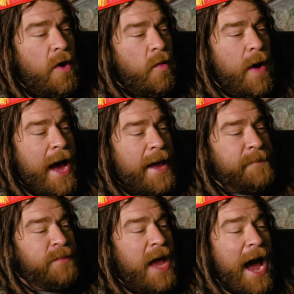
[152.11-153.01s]
Why,
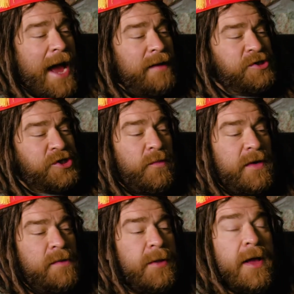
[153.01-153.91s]
I'm sure we
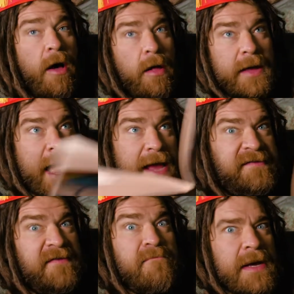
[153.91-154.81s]
can play all
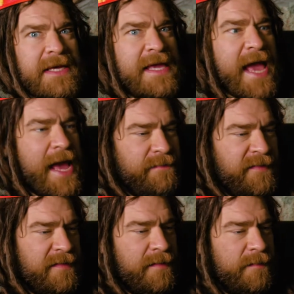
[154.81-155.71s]
kinds of monkey
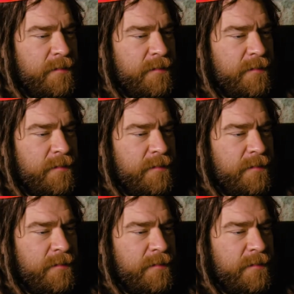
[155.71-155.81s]
games."